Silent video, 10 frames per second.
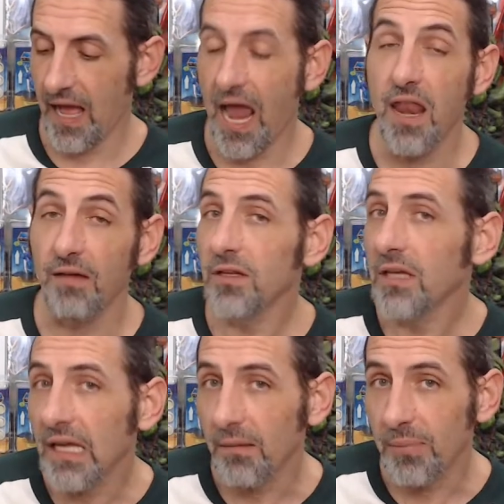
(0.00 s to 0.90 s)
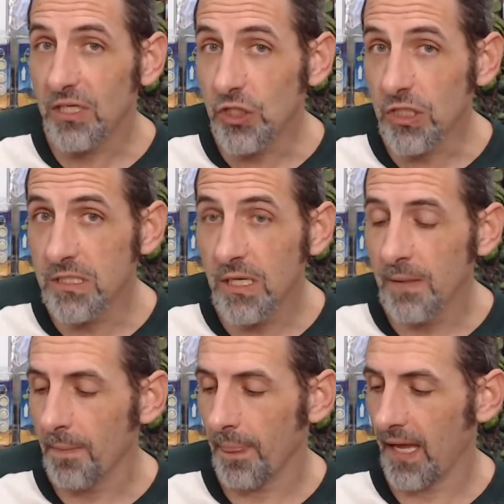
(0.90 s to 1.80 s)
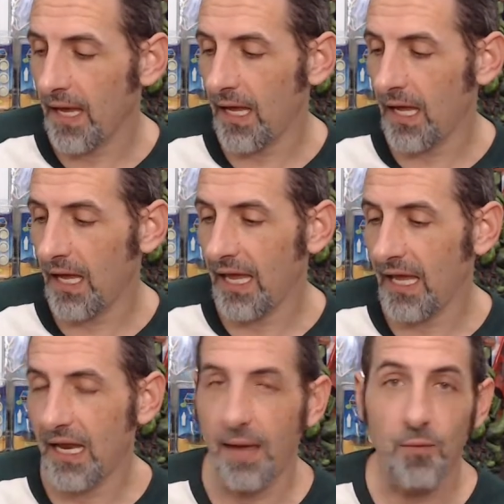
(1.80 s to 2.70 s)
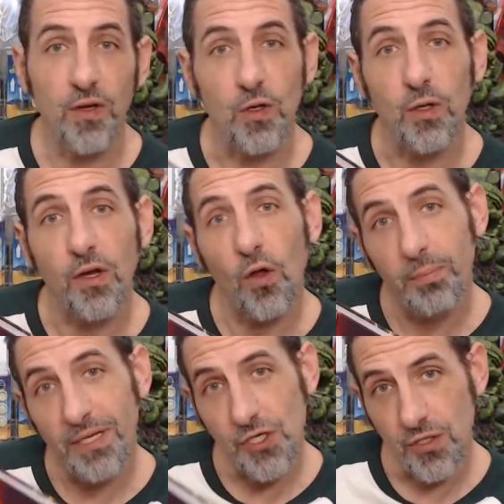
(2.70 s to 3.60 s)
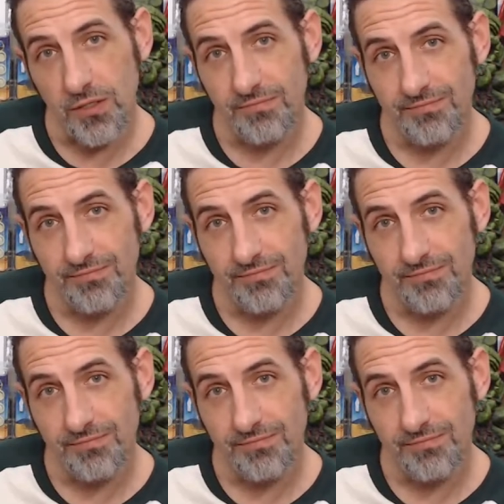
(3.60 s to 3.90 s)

I love looking at pictures, and I'm going to look at all the pictures.